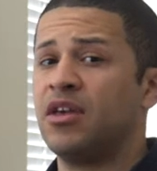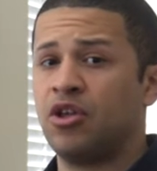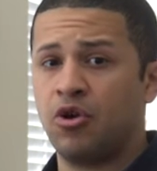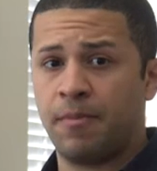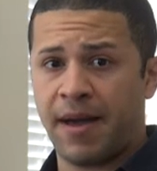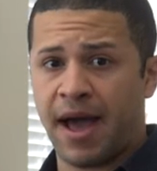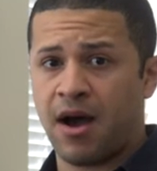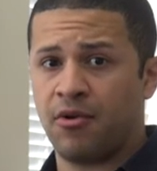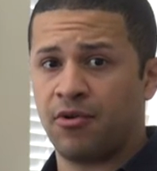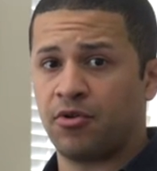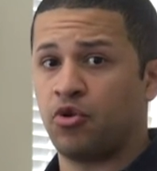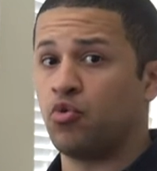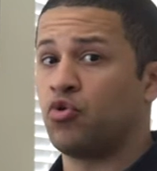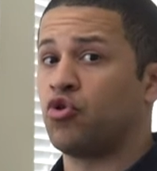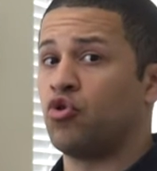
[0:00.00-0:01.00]
in your power
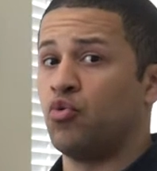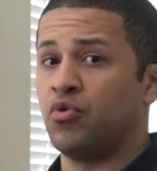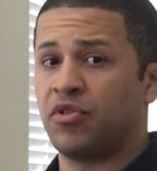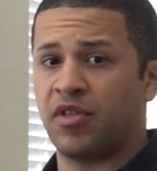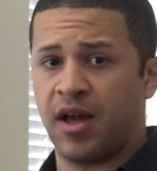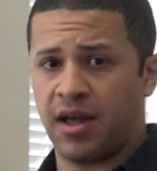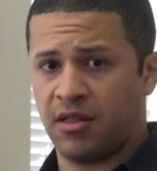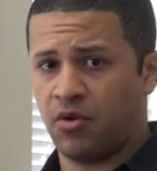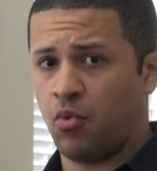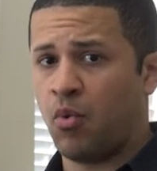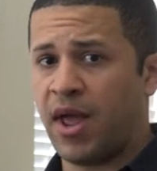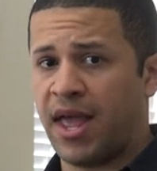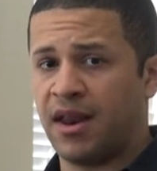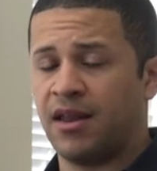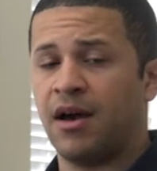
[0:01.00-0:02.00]
to suicide to
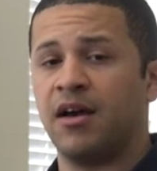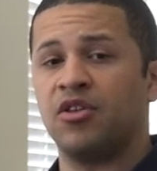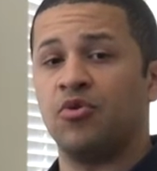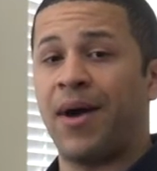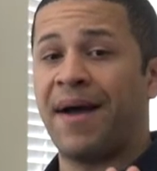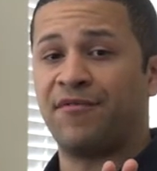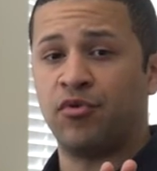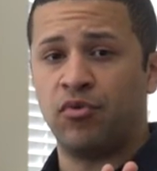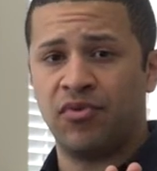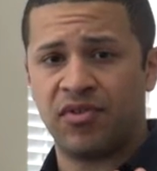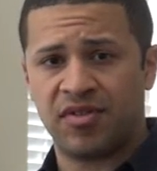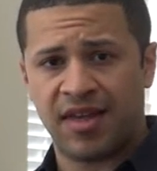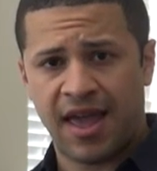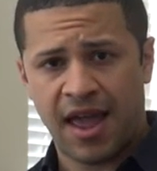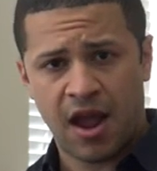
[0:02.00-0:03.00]
win. You have to do
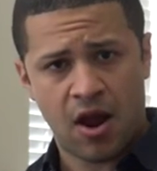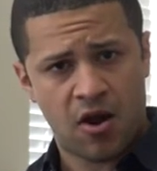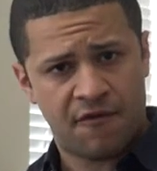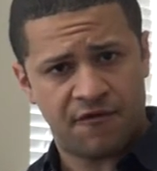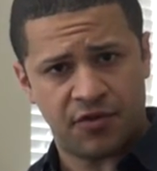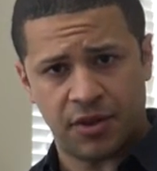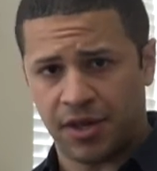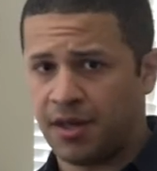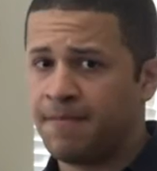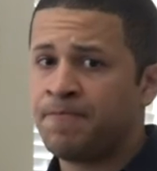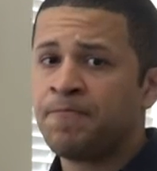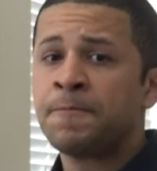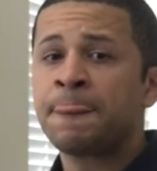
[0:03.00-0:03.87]
this carefully.